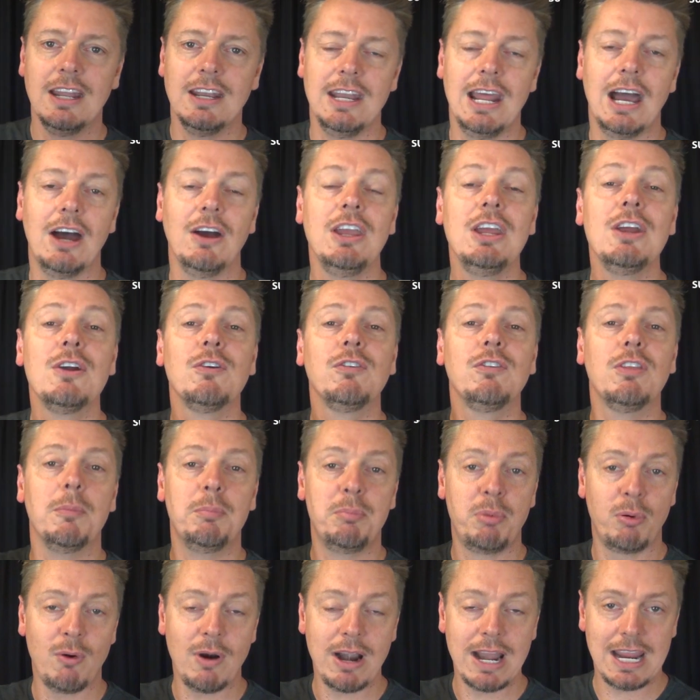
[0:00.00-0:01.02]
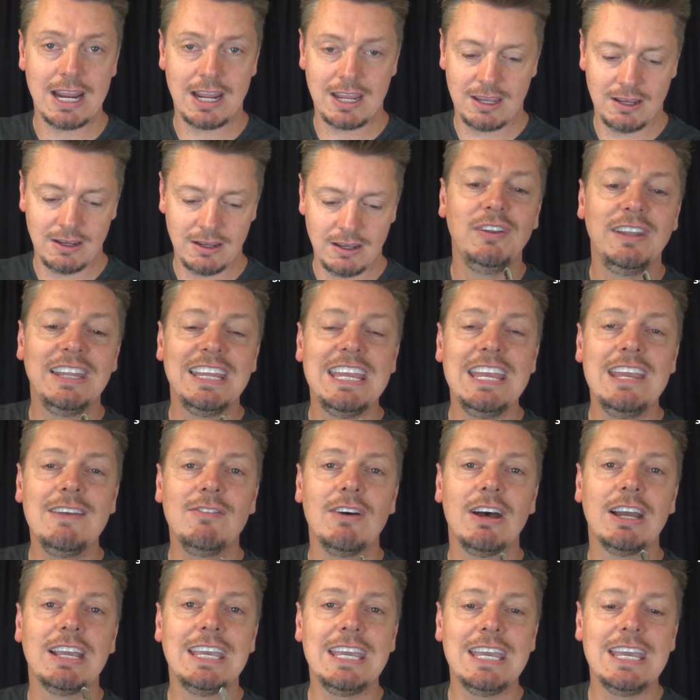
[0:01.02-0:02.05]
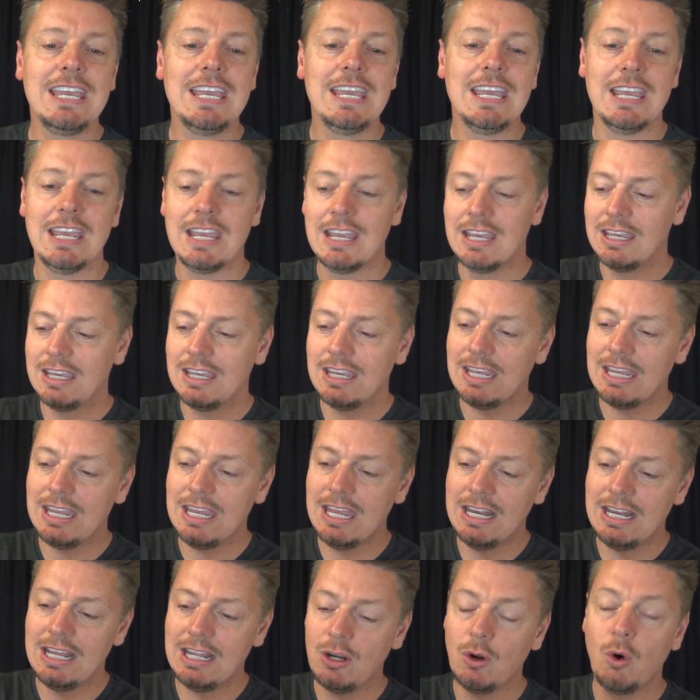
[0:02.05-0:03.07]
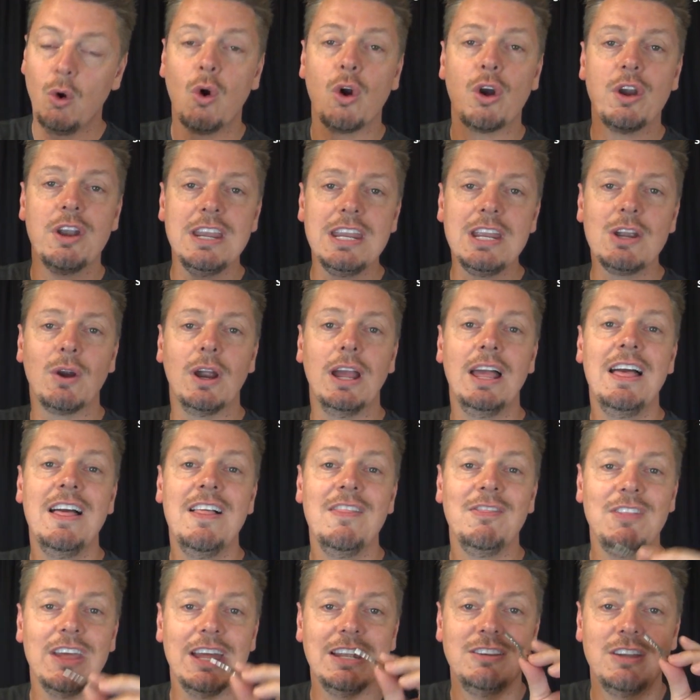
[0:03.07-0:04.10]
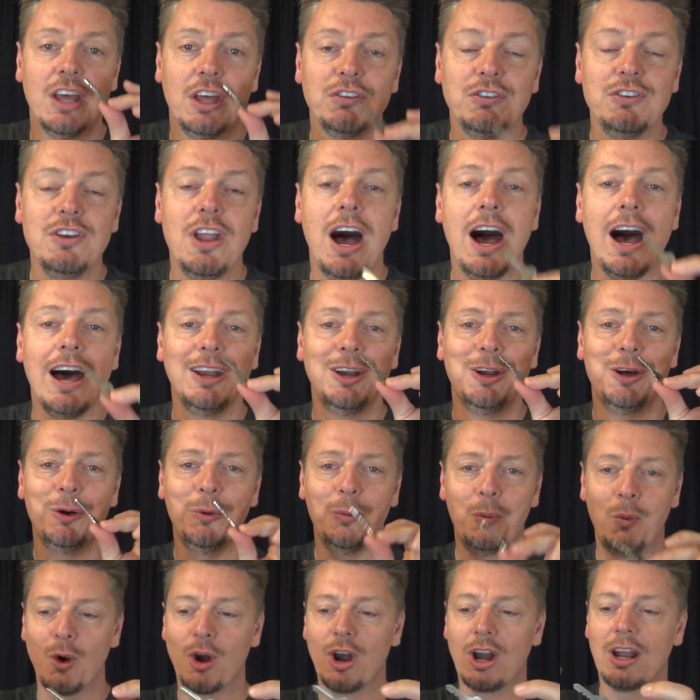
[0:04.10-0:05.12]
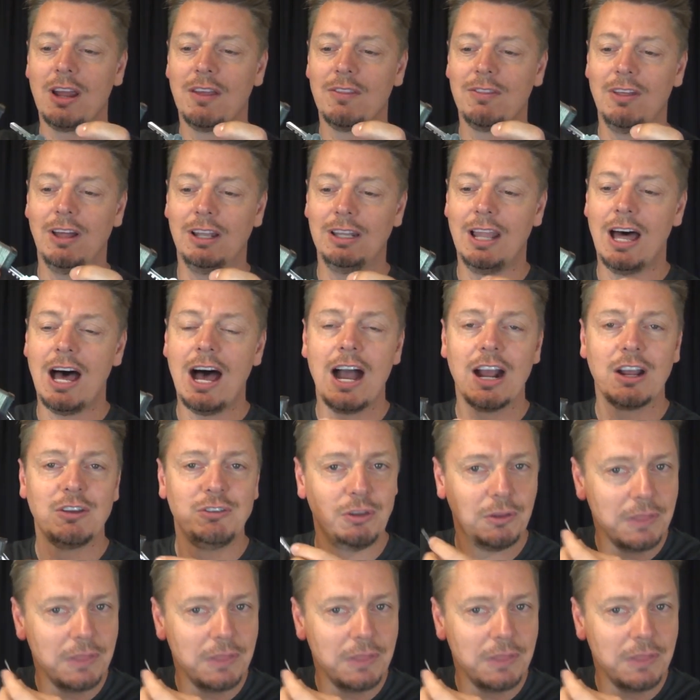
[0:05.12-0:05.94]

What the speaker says: Now here's the prank. Leave a key in it or near it that does not work the lock.